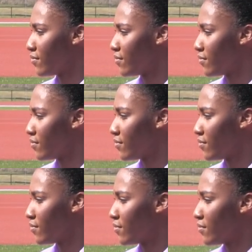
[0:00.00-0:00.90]

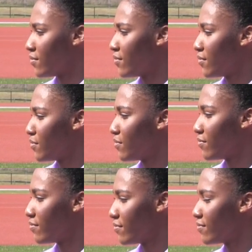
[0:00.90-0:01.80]

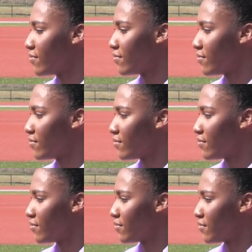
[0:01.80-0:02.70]

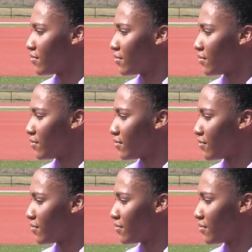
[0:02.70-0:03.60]

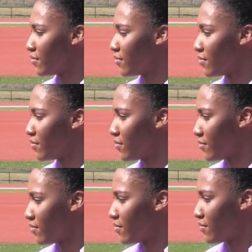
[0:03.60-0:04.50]

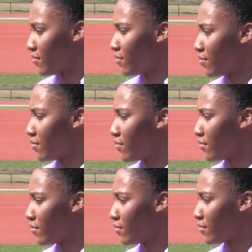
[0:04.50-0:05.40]

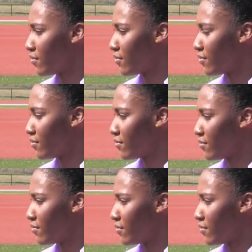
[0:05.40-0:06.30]
(silent)